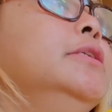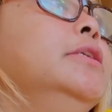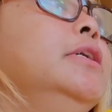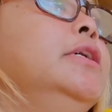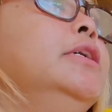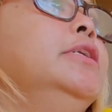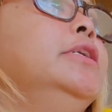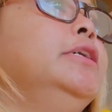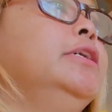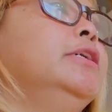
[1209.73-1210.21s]

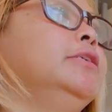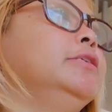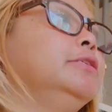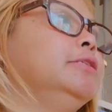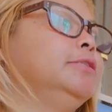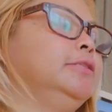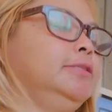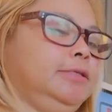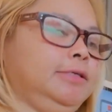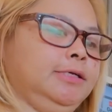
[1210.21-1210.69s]
And
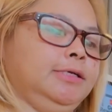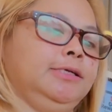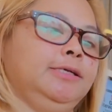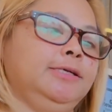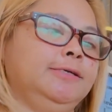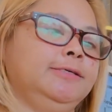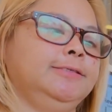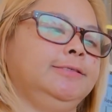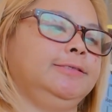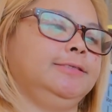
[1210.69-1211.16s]

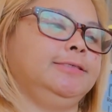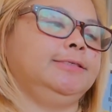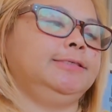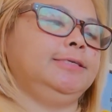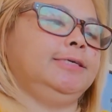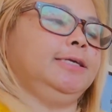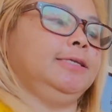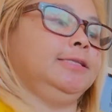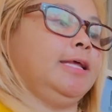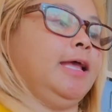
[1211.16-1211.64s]

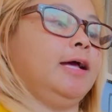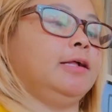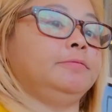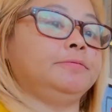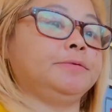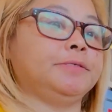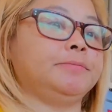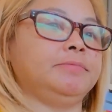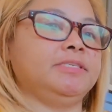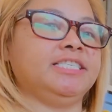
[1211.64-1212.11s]
it
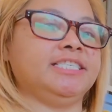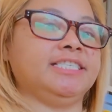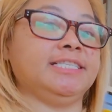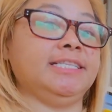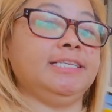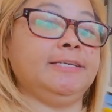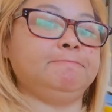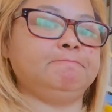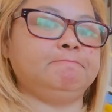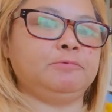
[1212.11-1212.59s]
helps me
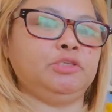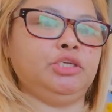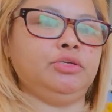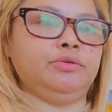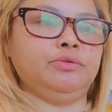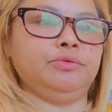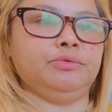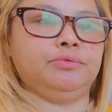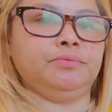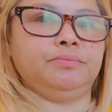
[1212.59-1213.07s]
sleep
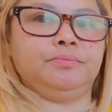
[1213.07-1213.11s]
too.